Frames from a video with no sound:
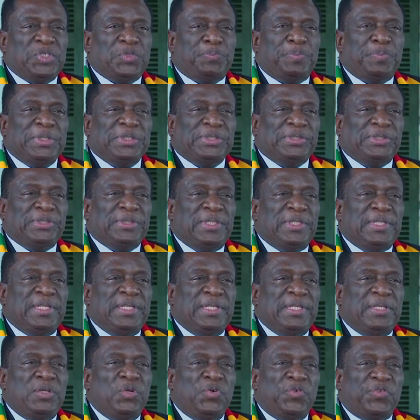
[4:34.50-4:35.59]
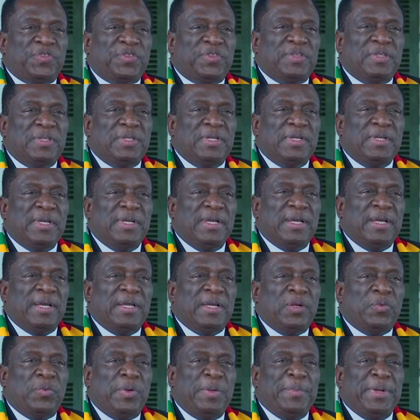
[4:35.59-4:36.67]
especially the youth
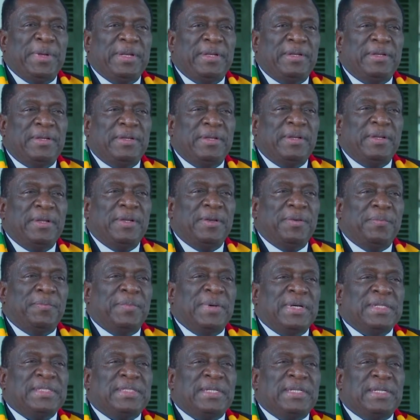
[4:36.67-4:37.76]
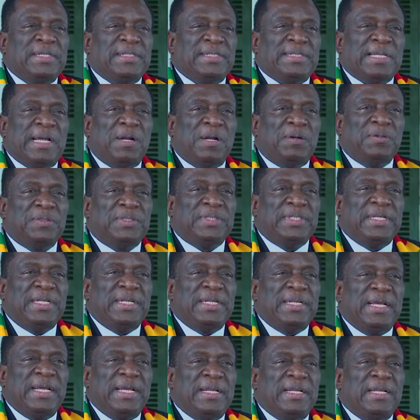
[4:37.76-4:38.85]
and women must result
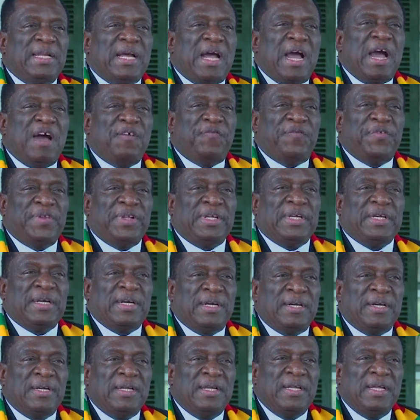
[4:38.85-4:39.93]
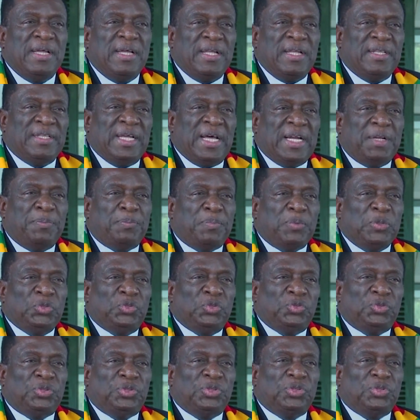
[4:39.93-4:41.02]
in an Africa that
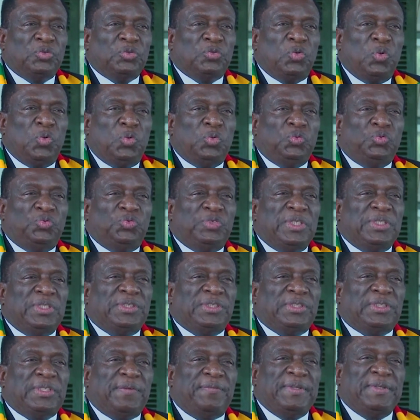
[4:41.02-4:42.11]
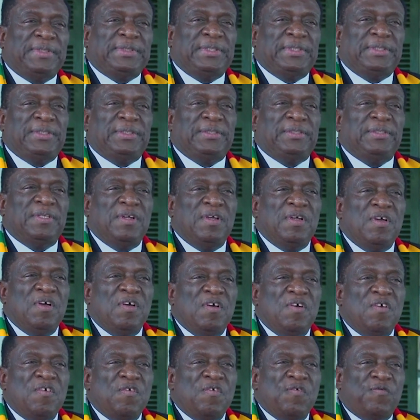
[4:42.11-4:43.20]
produces goods and services
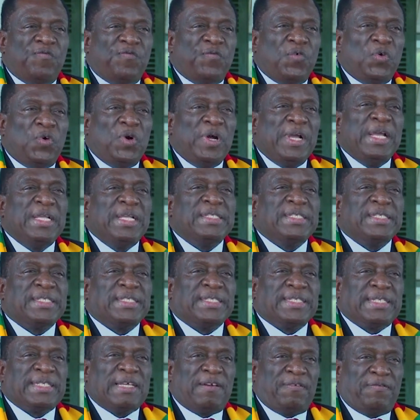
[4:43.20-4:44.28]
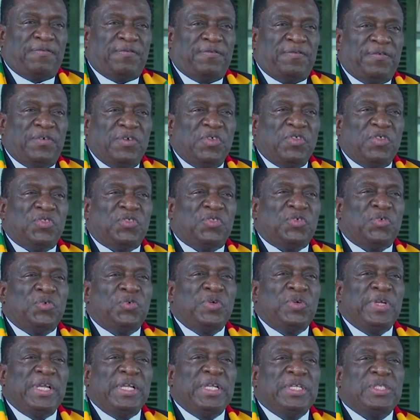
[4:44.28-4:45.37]
for itself
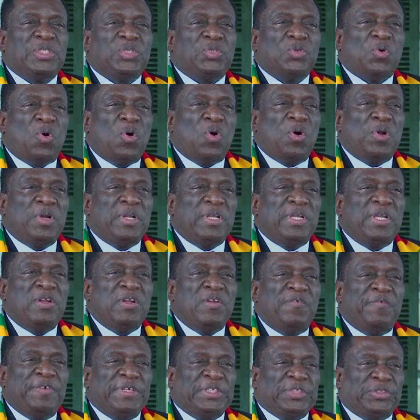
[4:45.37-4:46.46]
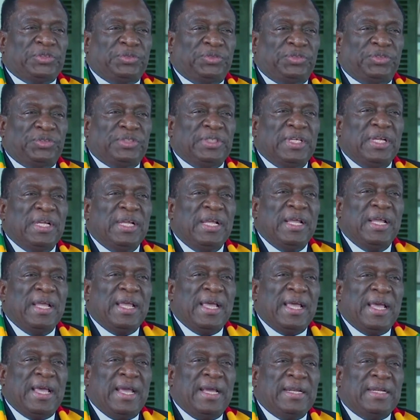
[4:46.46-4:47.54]
through its own innovations
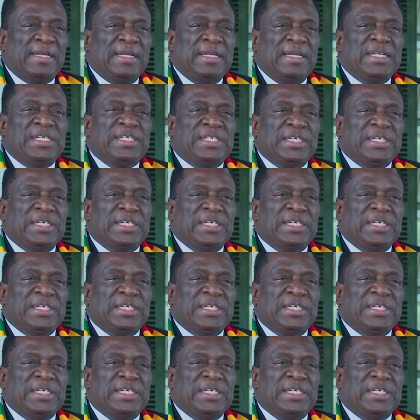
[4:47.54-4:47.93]
and